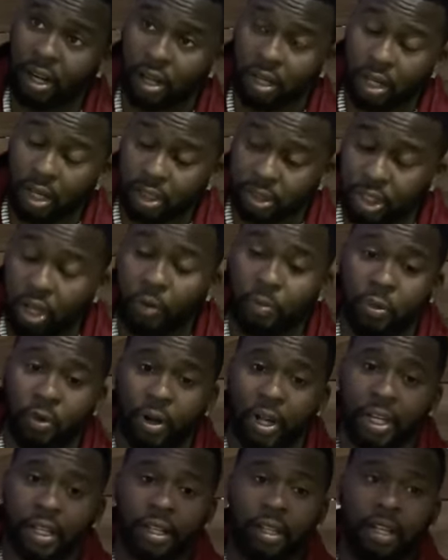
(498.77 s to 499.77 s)
uh,
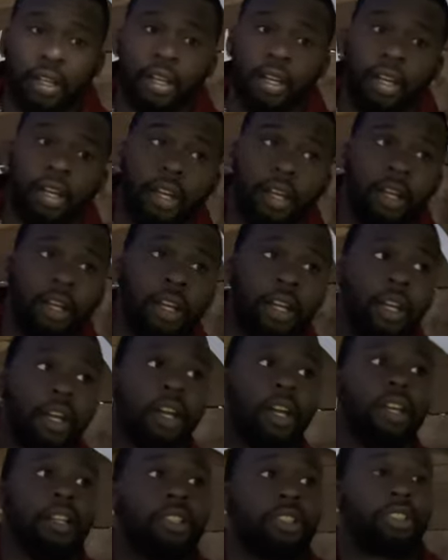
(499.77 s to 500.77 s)
Doughboy.
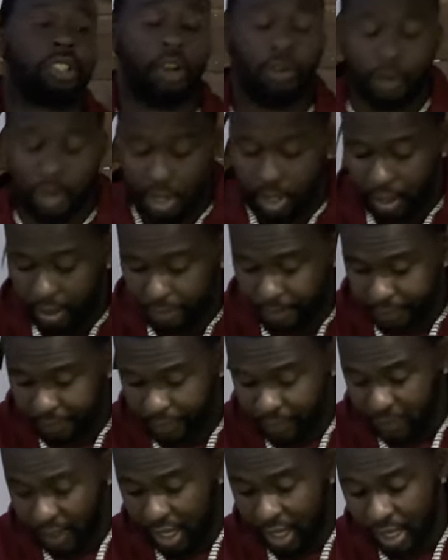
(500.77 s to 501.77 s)
So, um,
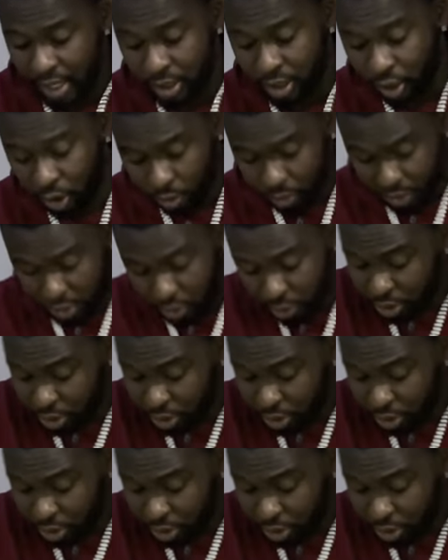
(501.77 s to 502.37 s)
Dough, you